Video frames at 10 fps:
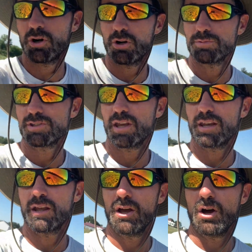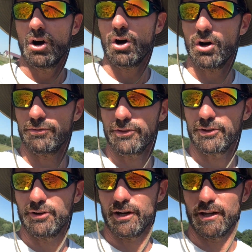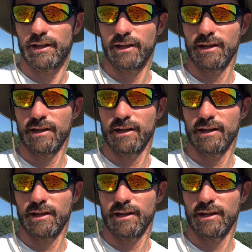homestead off the grid.